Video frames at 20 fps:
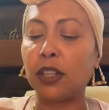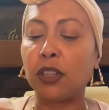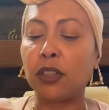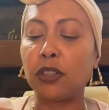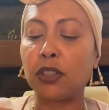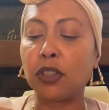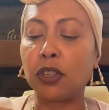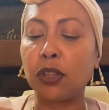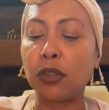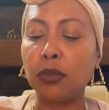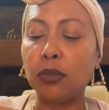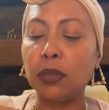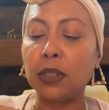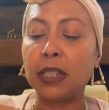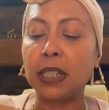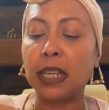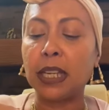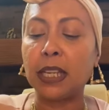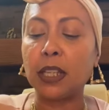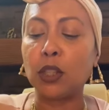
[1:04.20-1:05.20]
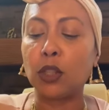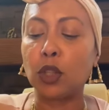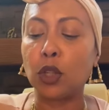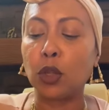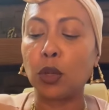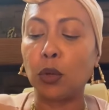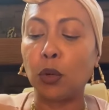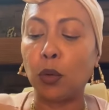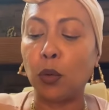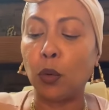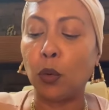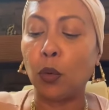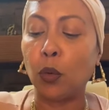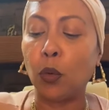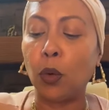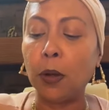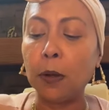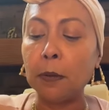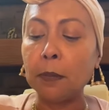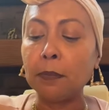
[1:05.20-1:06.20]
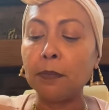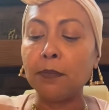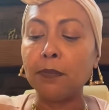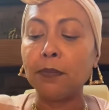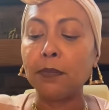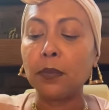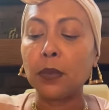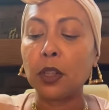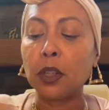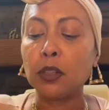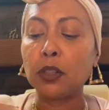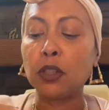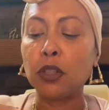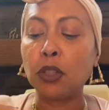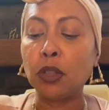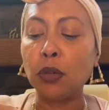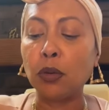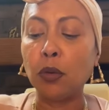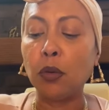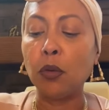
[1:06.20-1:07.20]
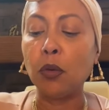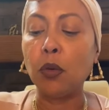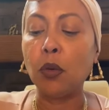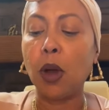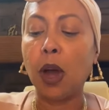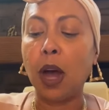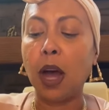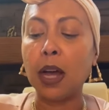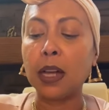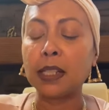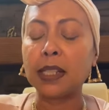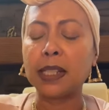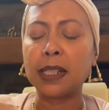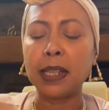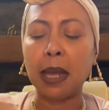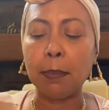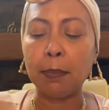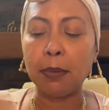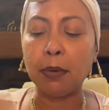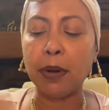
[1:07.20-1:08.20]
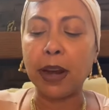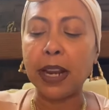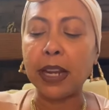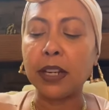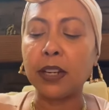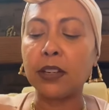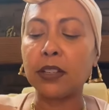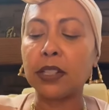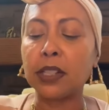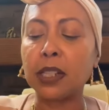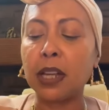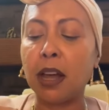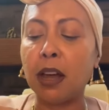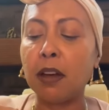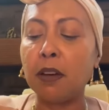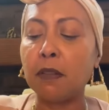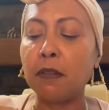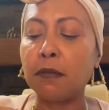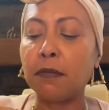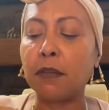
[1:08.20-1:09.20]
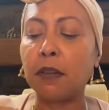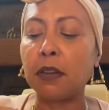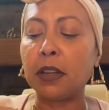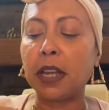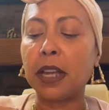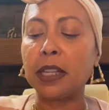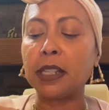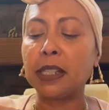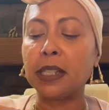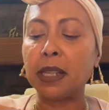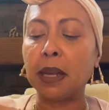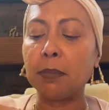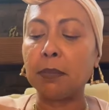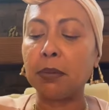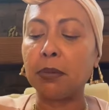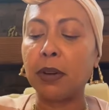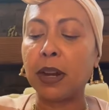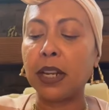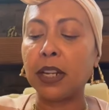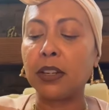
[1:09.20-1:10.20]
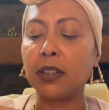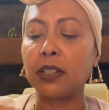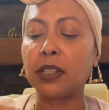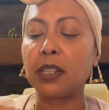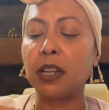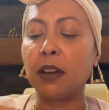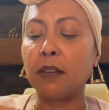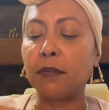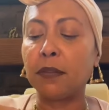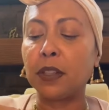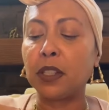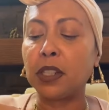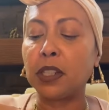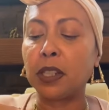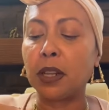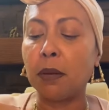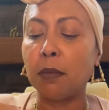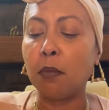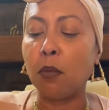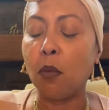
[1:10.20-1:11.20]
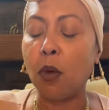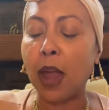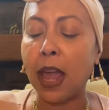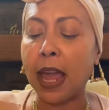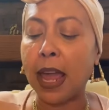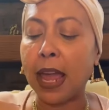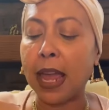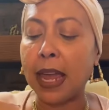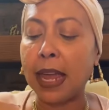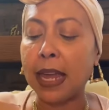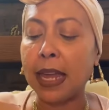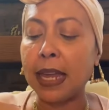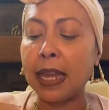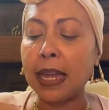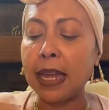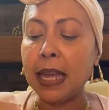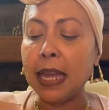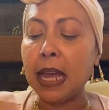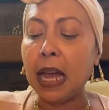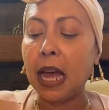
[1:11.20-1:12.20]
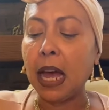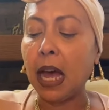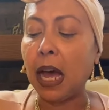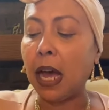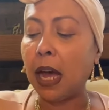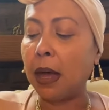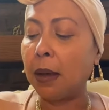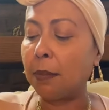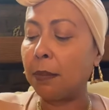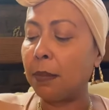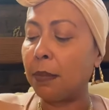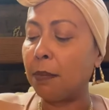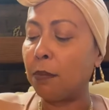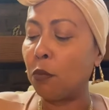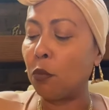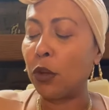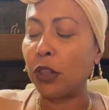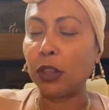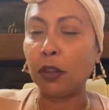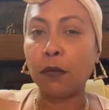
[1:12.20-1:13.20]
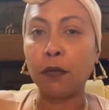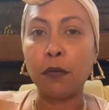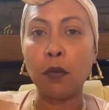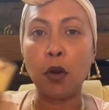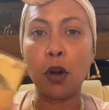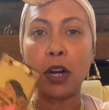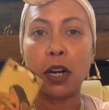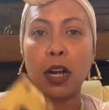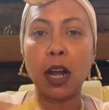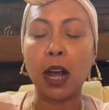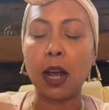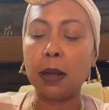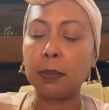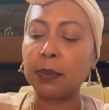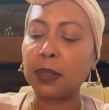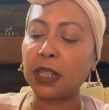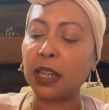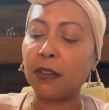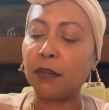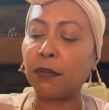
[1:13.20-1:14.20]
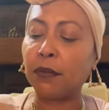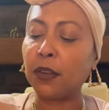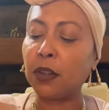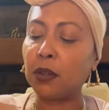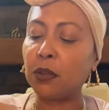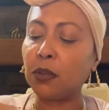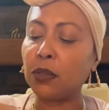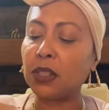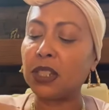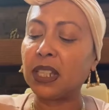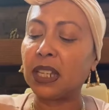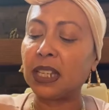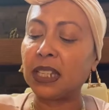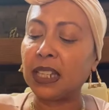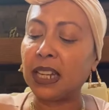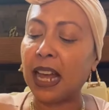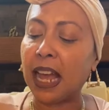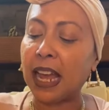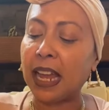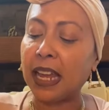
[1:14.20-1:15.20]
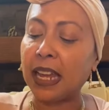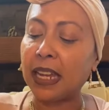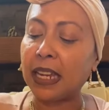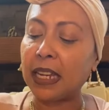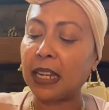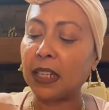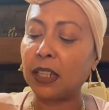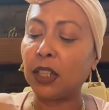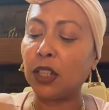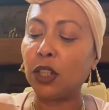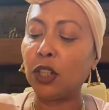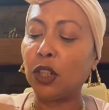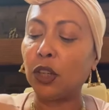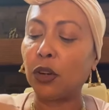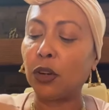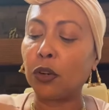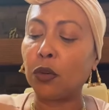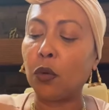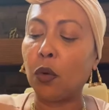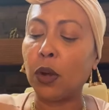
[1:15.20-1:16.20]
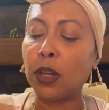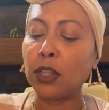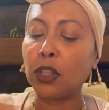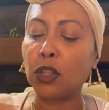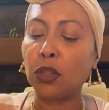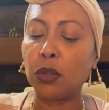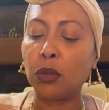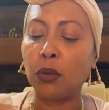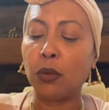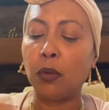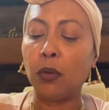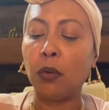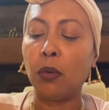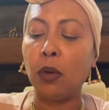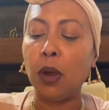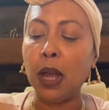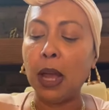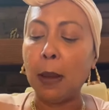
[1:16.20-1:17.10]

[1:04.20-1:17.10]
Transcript: you're choosing to to uh, separate yourself, okay? Separate yourself in some way. Um, with the four cups, it feels like you're going to